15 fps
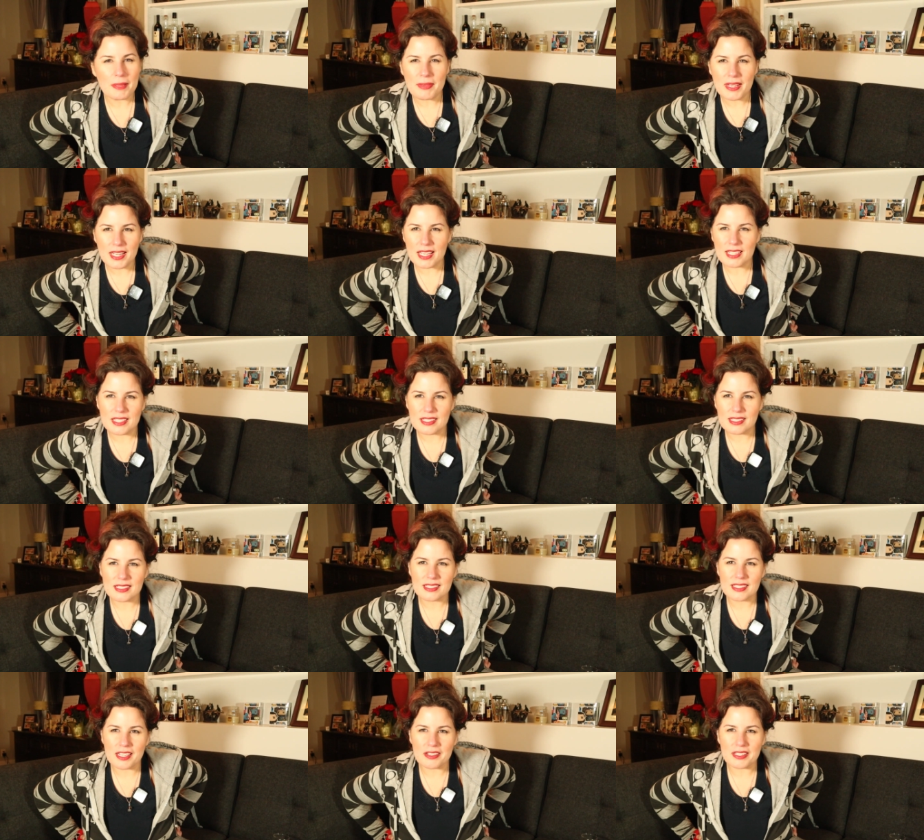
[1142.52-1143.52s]
Maybe not
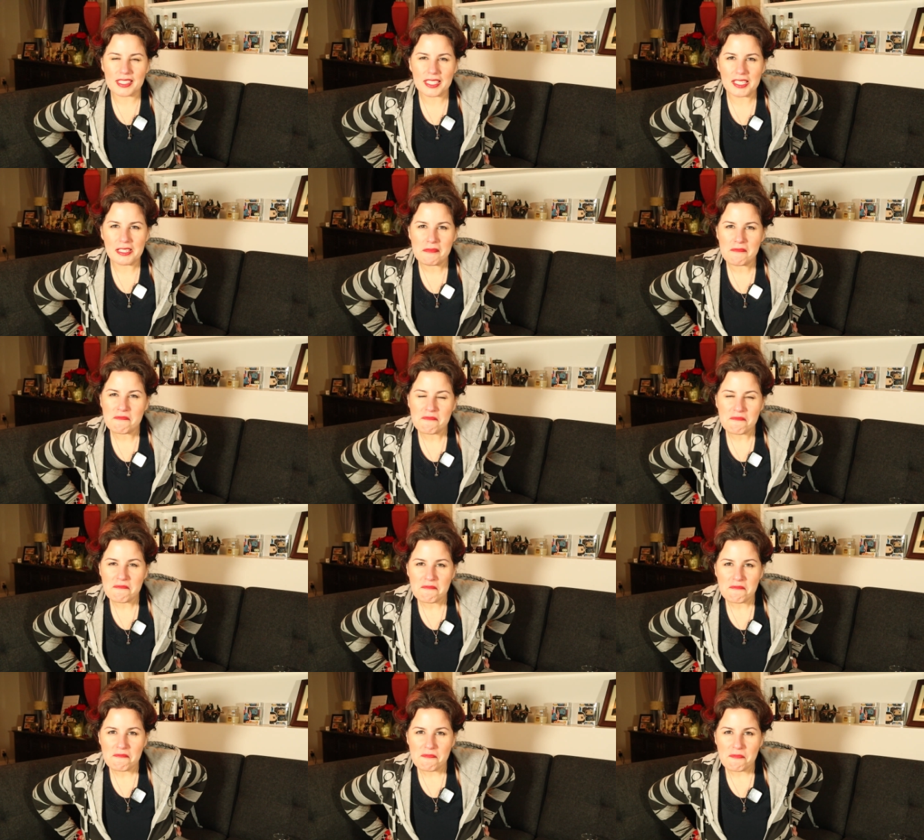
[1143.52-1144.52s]
necessarily.
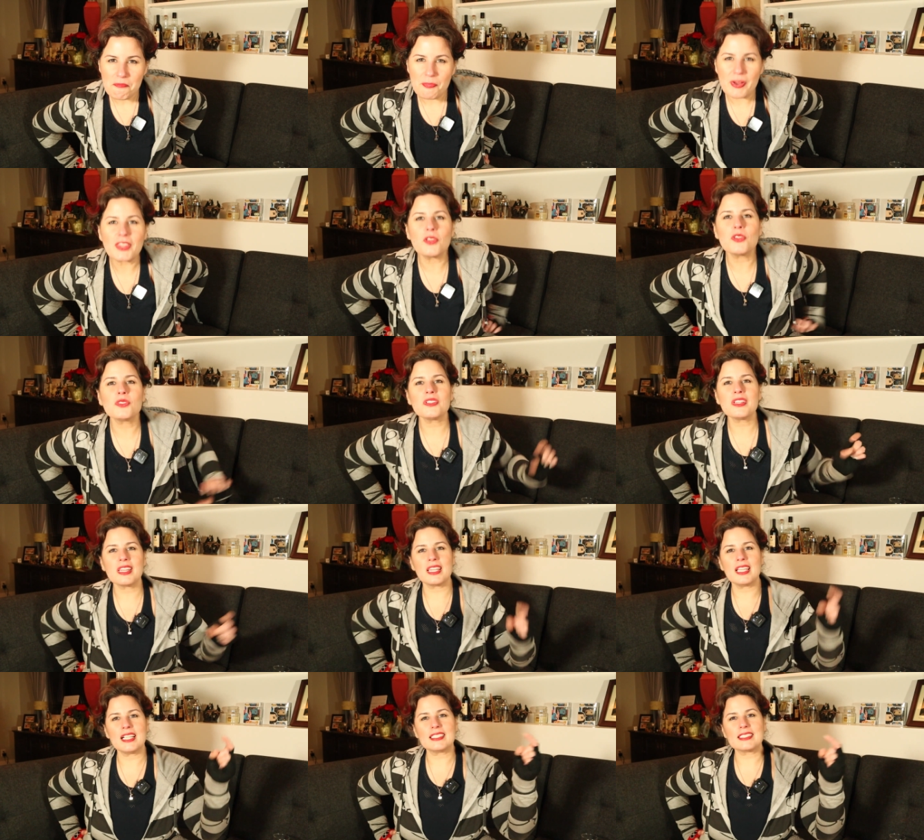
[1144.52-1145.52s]
But those are the
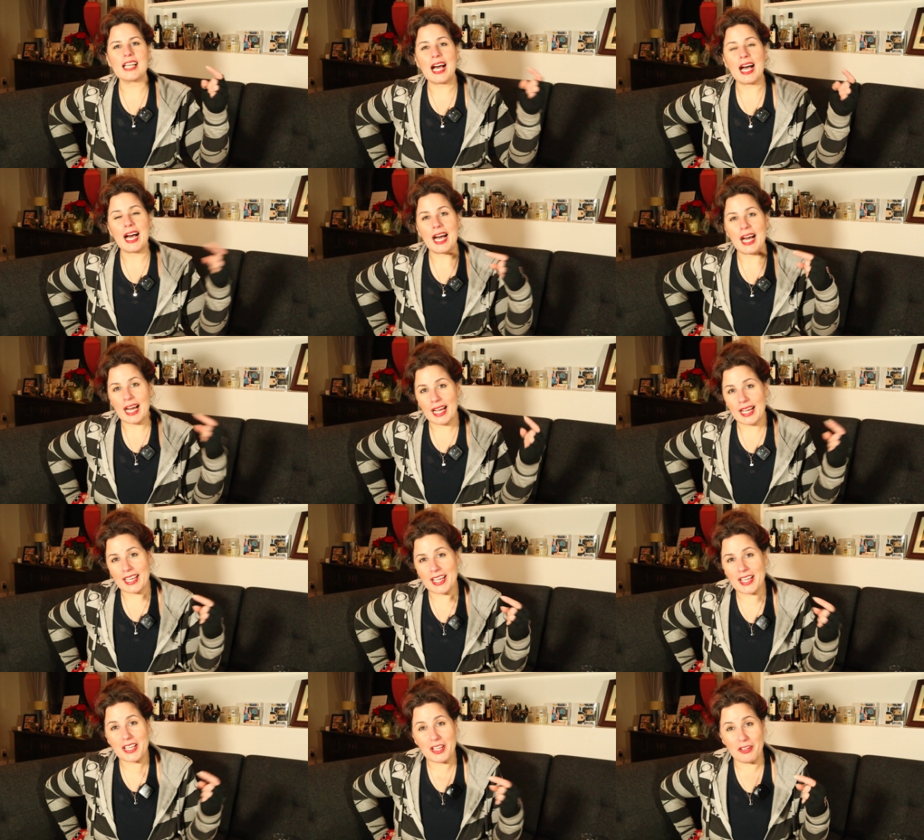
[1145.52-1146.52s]
things
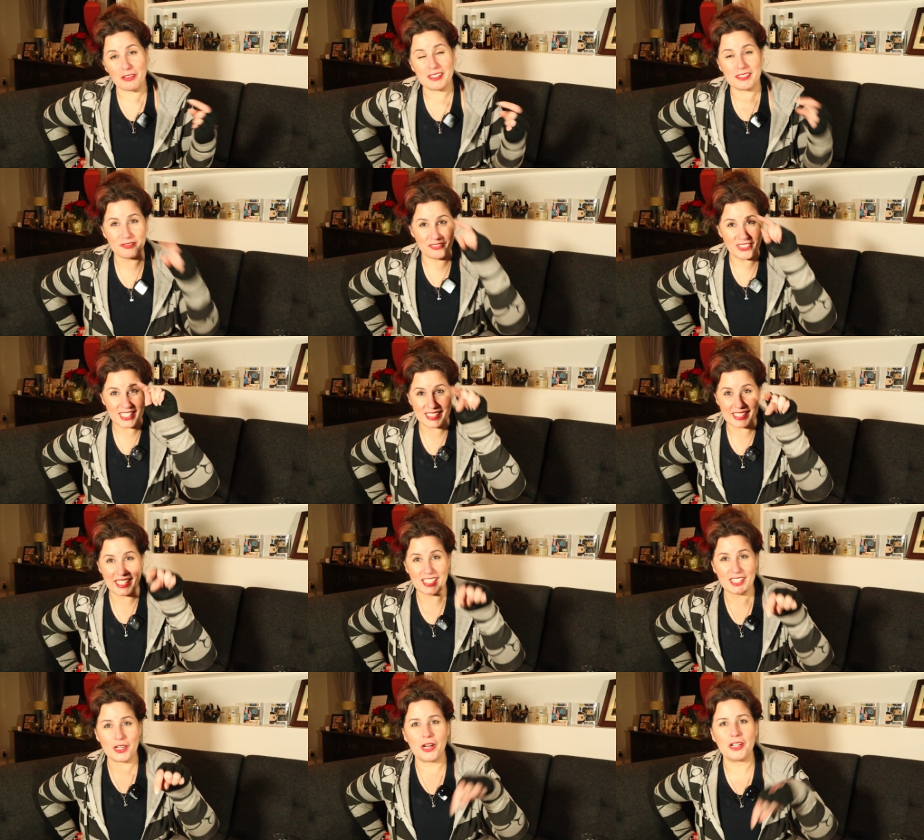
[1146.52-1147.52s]
I get
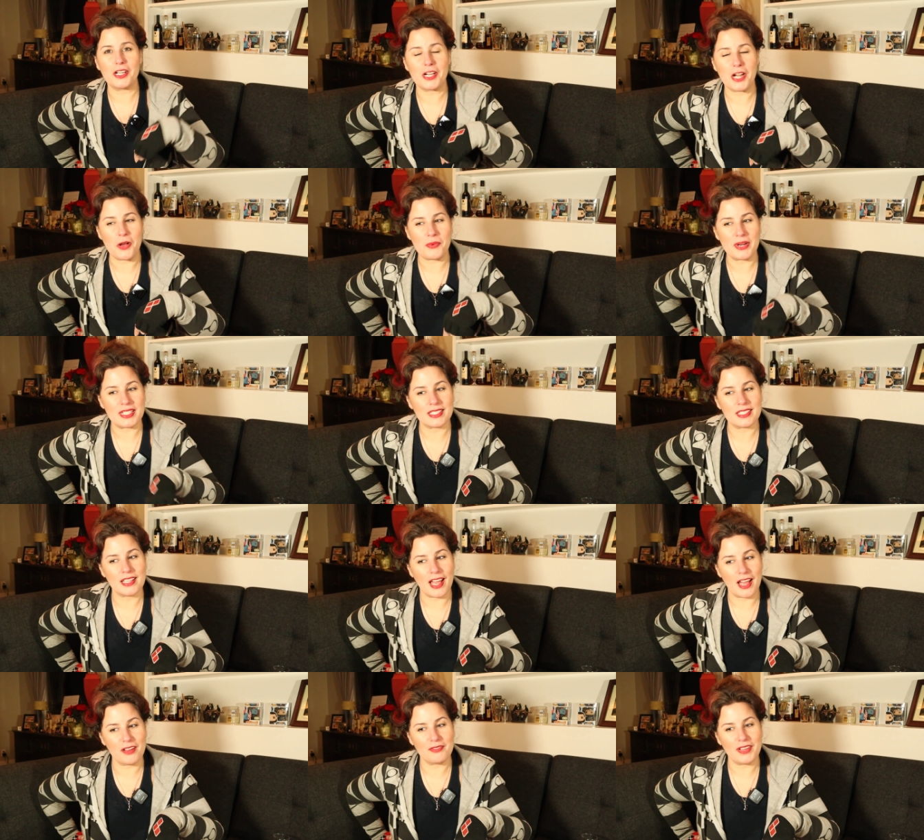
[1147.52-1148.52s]
fixated on and I want
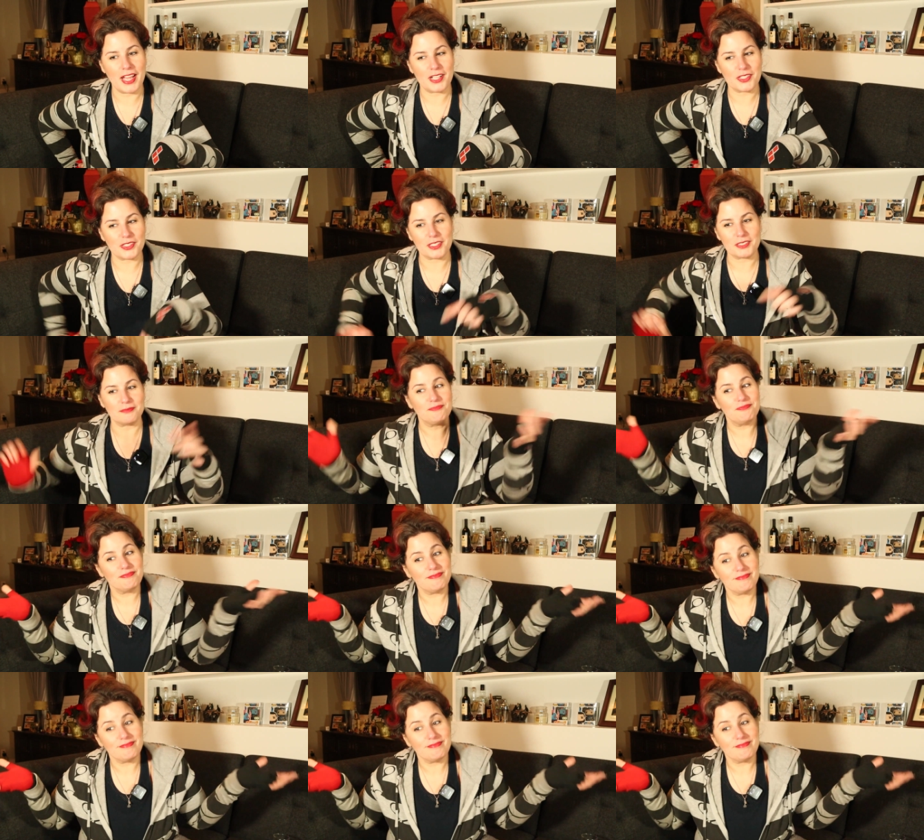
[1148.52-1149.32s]
to have answered.